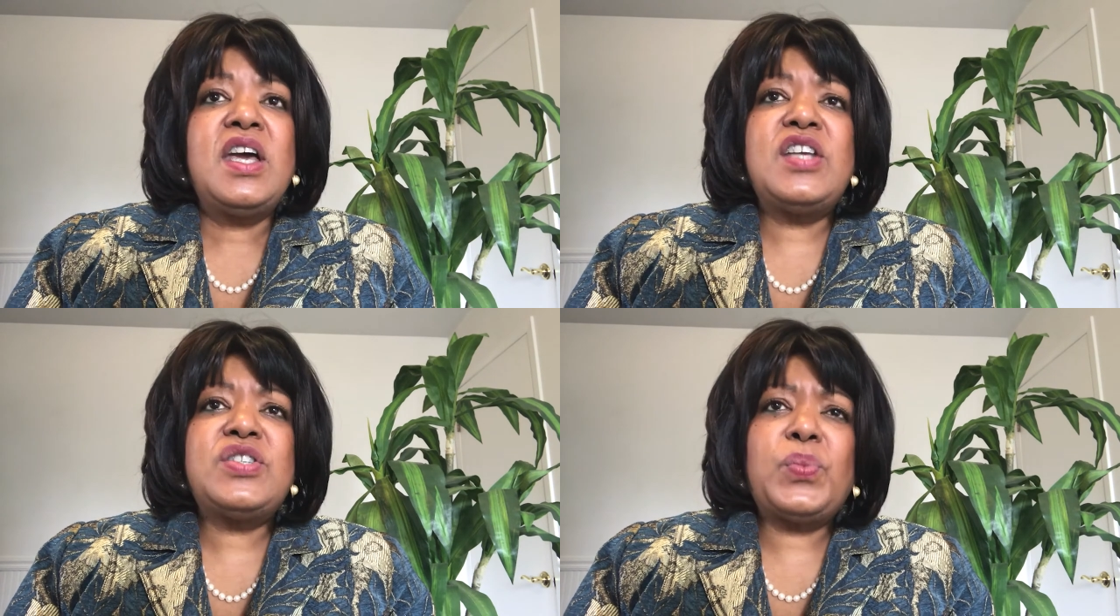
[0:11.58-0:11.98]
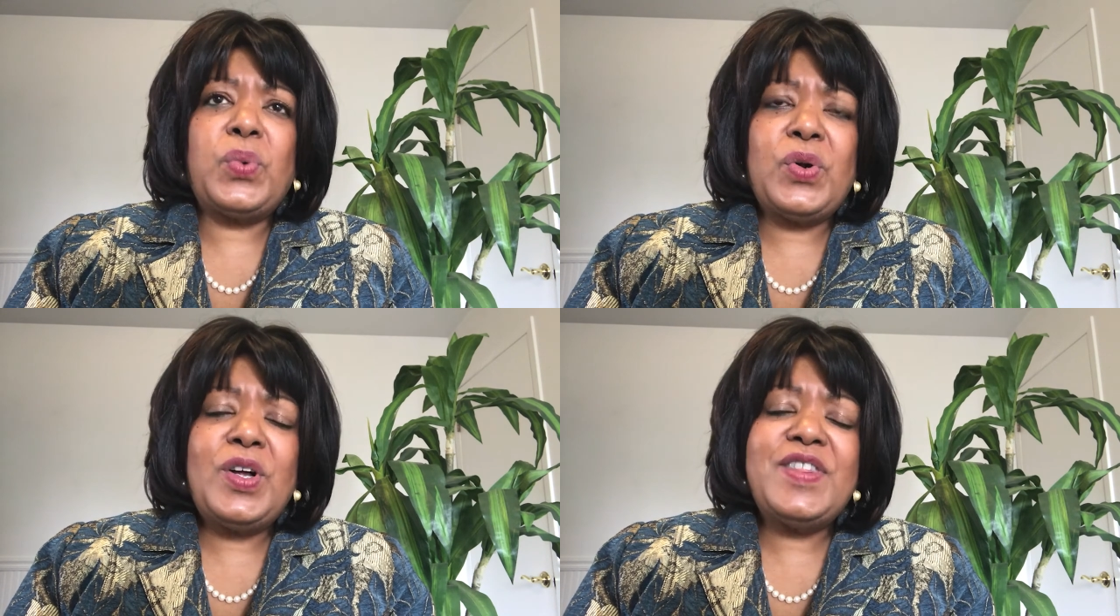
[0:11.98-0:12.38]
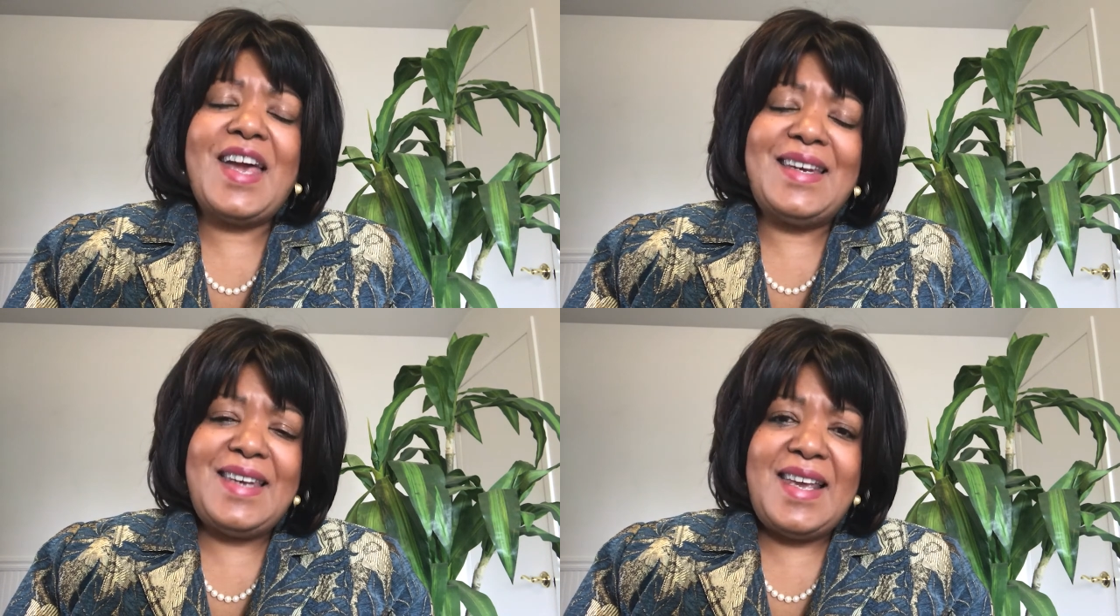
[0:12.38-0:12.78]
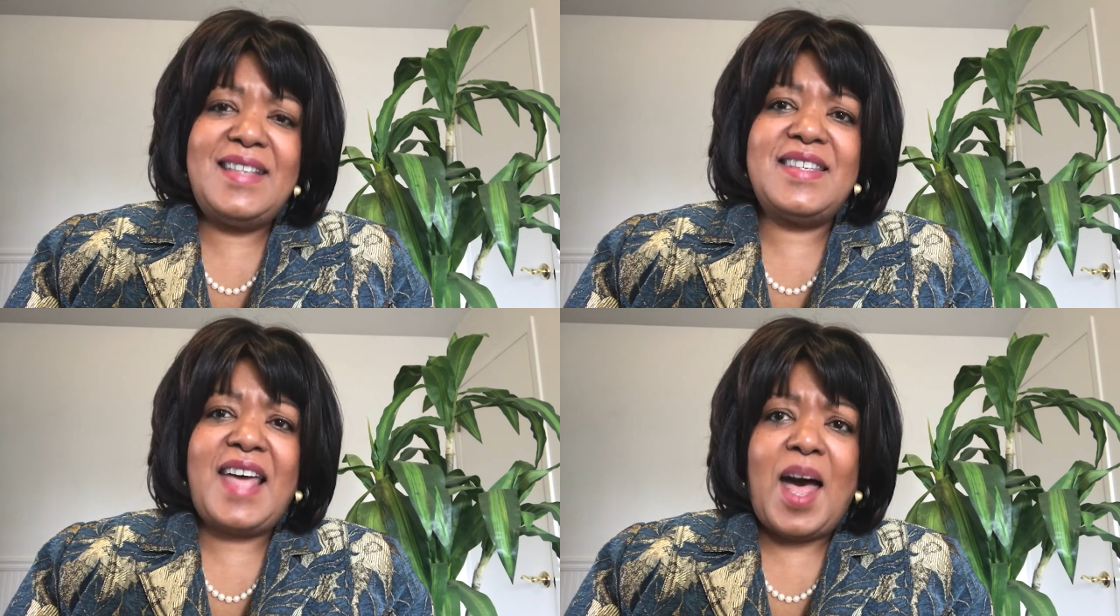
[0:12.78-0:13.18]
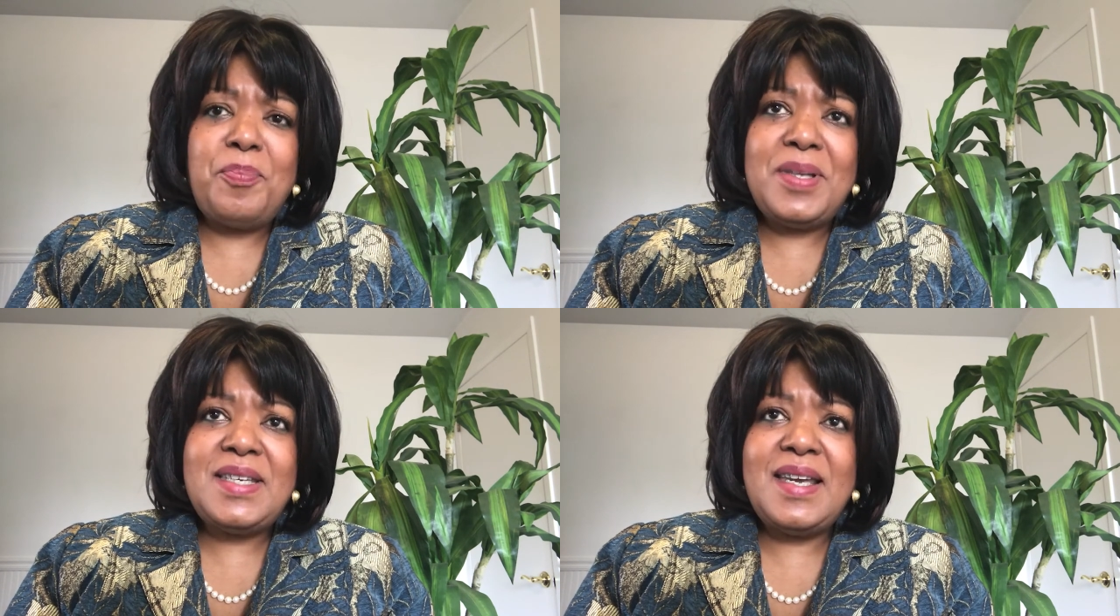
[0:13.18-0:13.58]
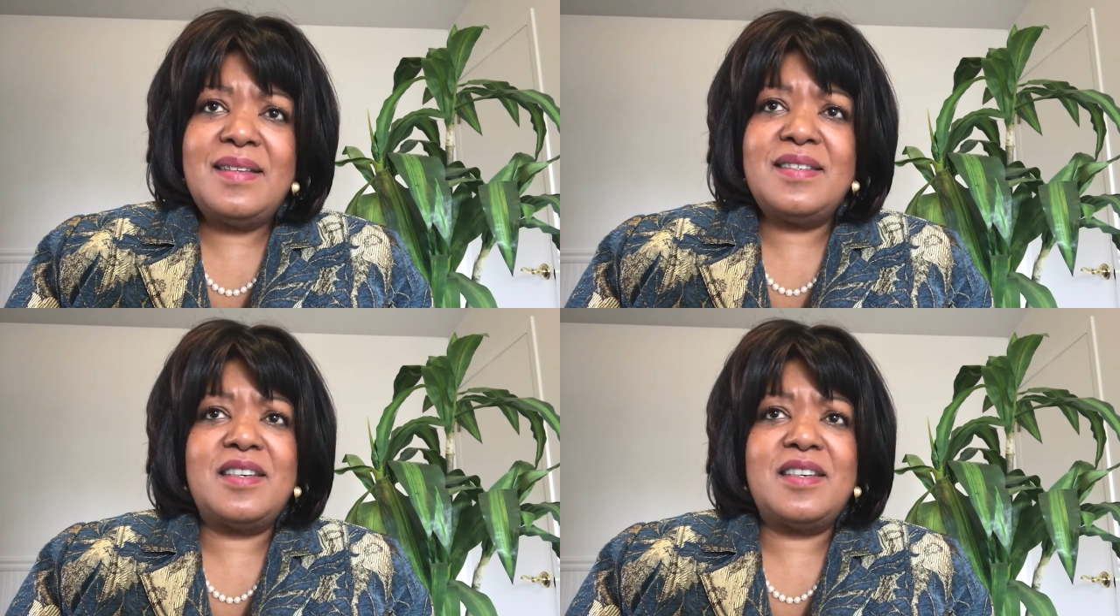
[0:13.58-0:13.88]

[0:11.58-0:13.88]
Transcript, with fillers: It's a world that needs competent,